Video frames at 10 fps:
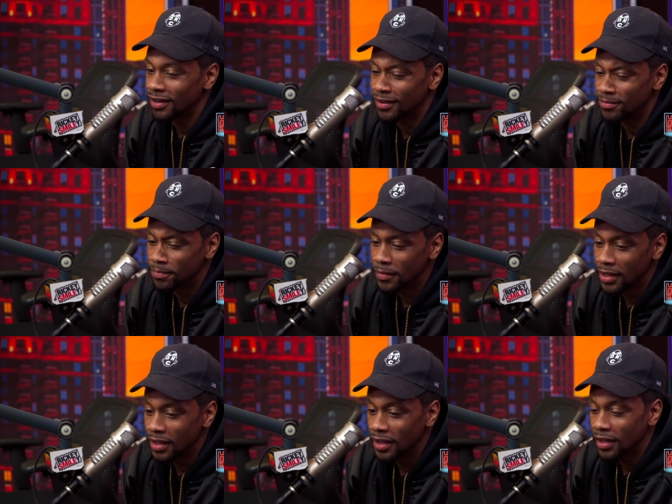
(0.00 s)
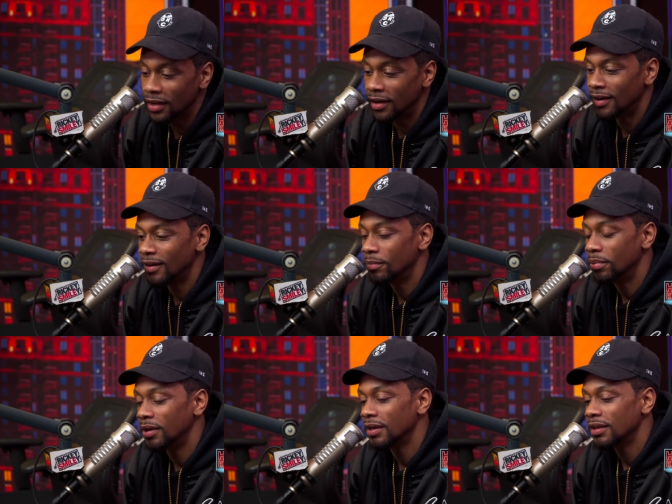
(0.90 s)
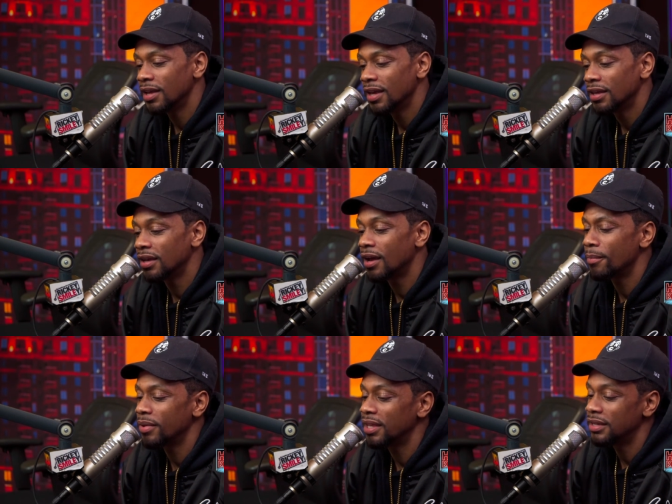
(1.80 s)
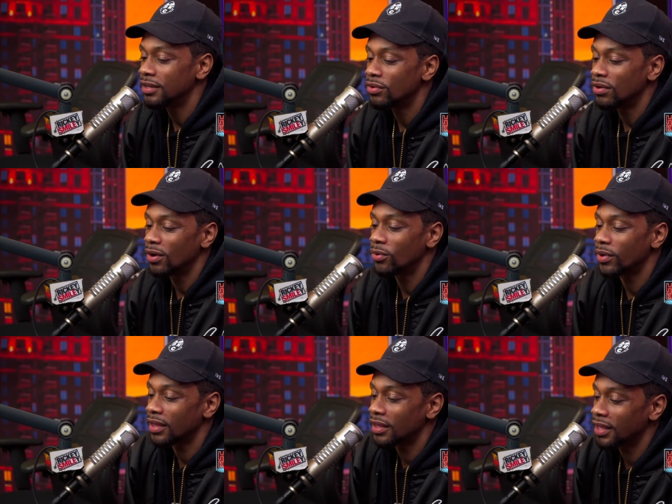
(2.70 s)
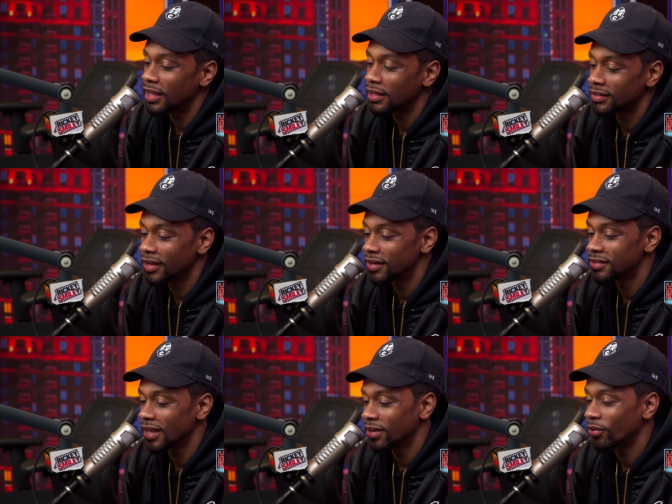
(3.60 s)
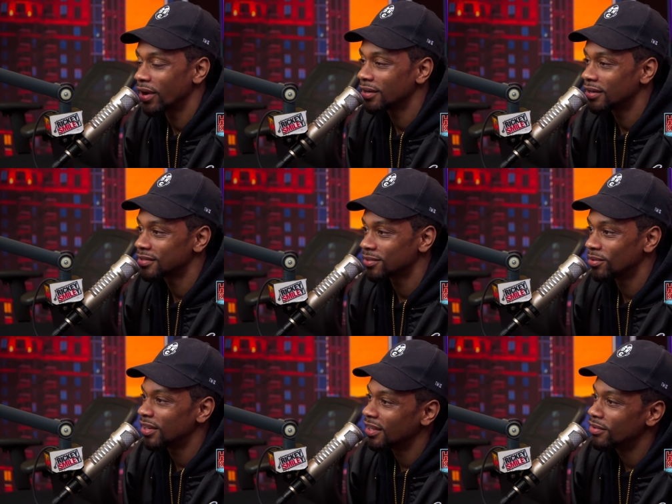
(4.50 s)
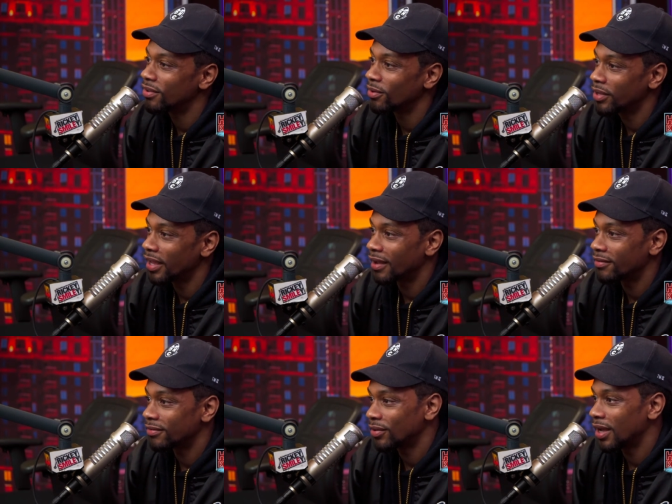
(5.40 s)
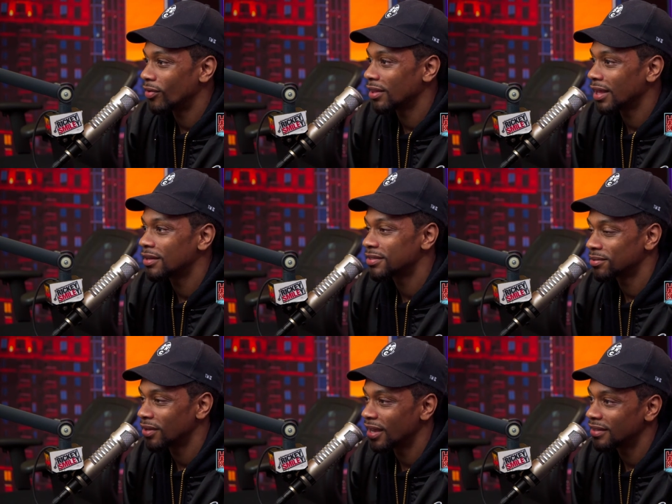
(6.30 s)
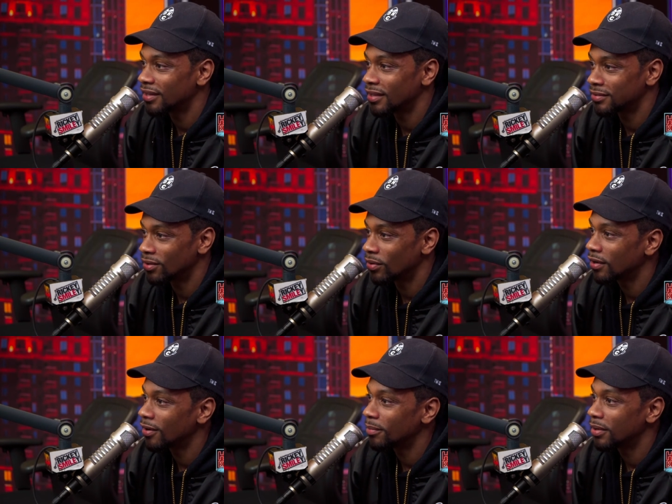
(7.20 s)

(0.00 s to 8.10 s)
Um, uh, but, yeah, I mean, you know, there's like Grand Hustle, and then, you know, we have we have our like hustle gang things going on.